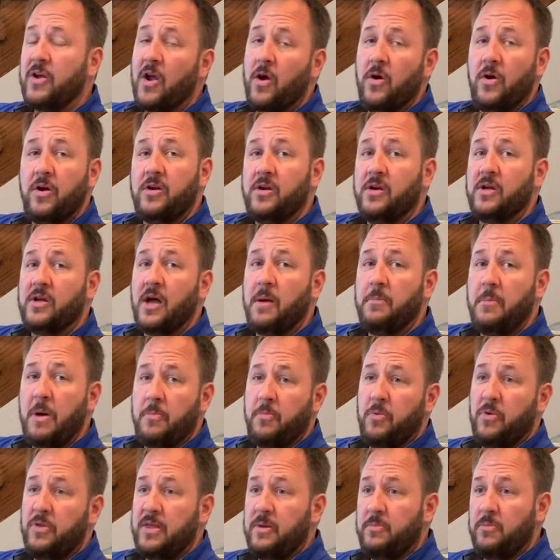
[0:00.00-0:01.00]
carrier could come
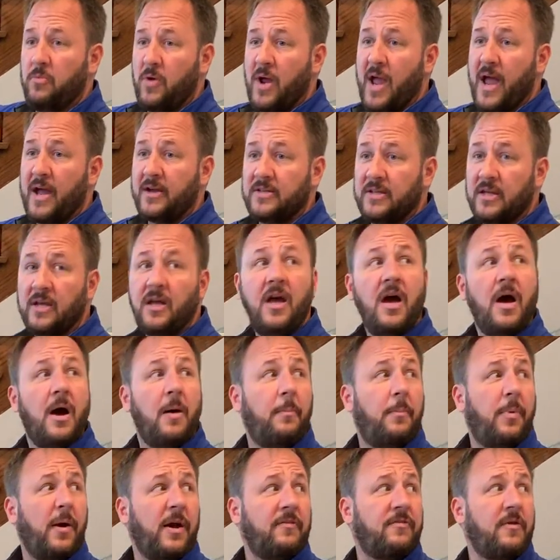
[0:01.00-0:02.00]
up with him reacting.
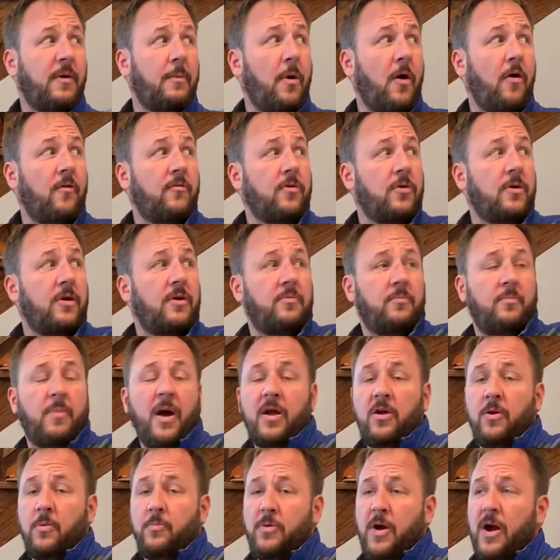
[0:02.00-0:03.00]
But if I'm over by
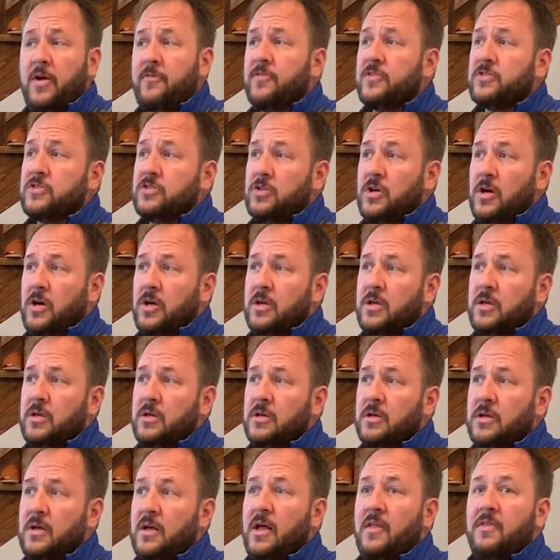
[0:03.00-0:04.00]
your breakfast nook,
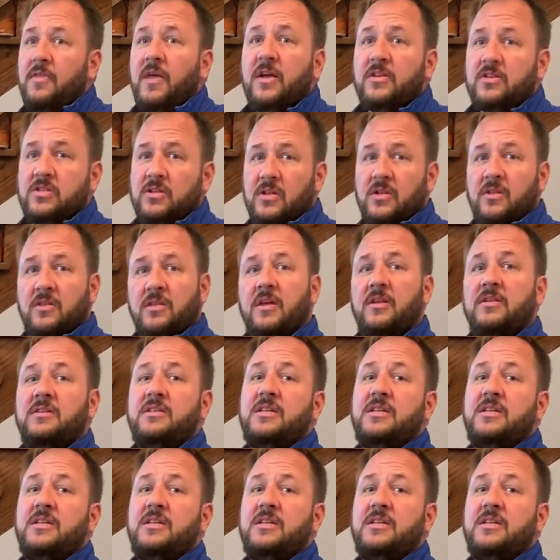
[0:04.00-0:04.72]
that's the